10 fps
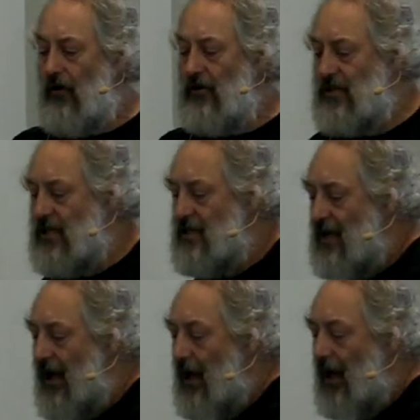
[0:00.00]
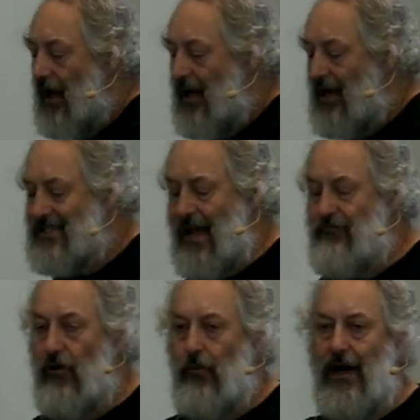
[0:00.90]
posted uh, a
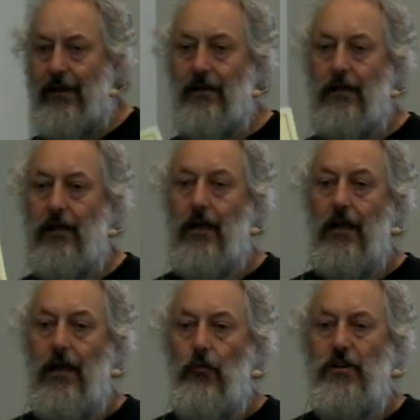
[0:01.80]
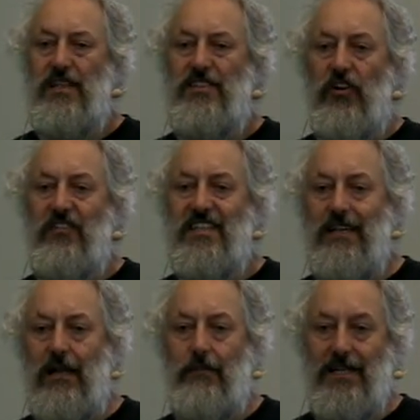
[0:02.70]
separate one, which is sort of
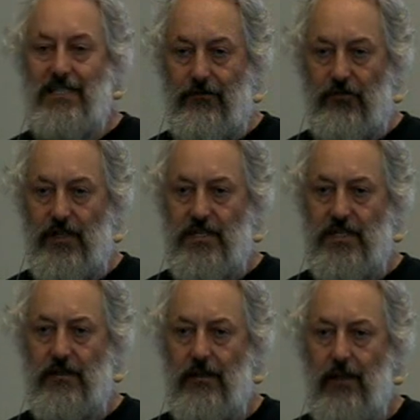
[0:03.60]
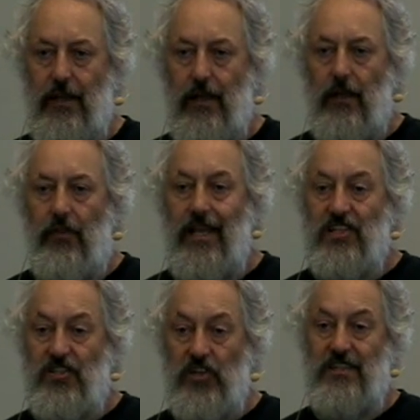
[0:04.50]
similar but different that
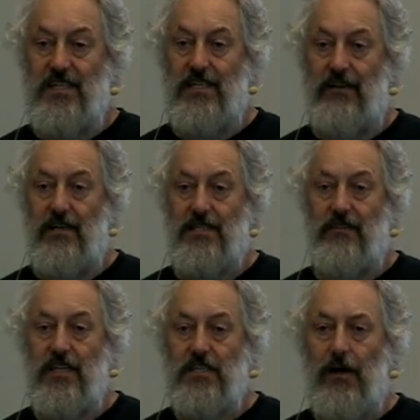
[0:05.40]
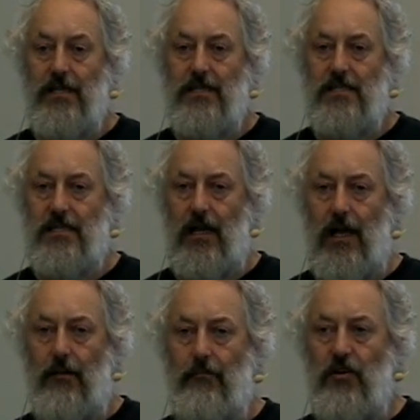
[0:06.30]
is not in the series. And this one's
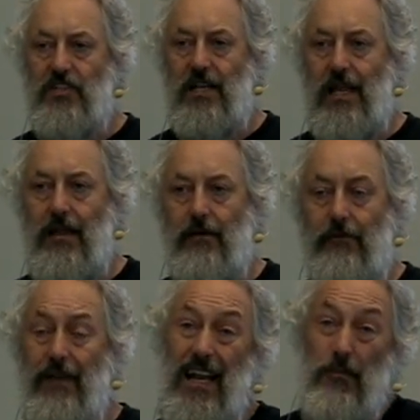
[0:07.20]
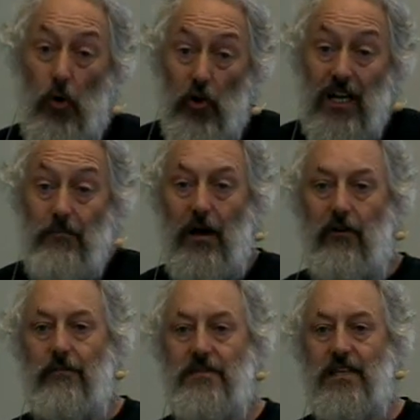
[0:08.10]
uh, mostly fairly maudlin
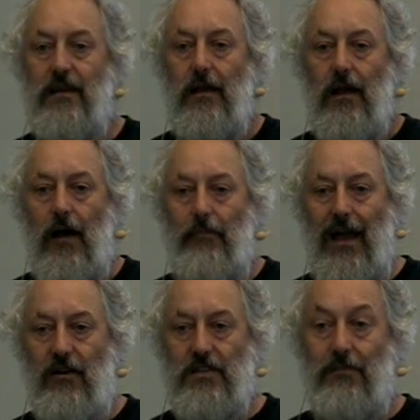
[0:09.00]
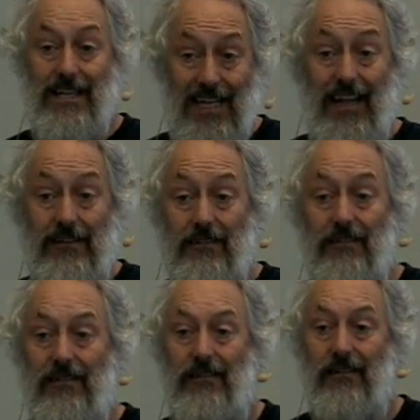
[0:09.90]
poems about my dad.
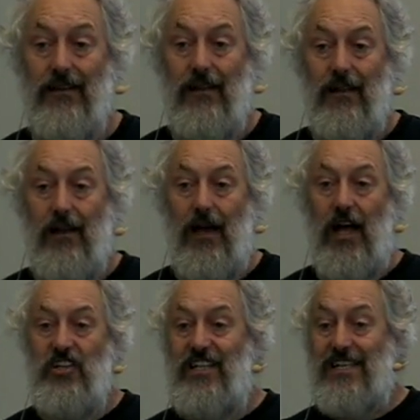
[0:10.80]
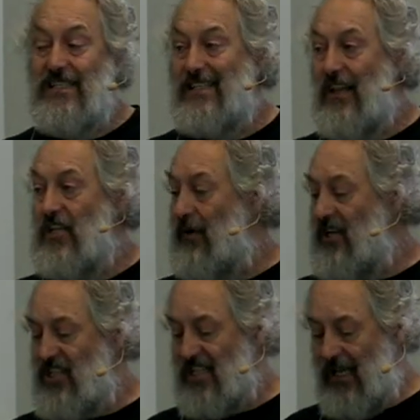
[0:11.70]
Right. Uh, and she doesn't sell this
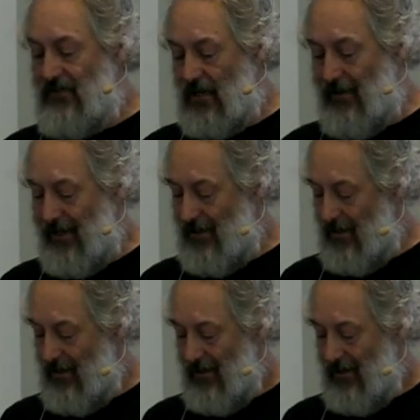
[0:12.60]
one, she just gives it away.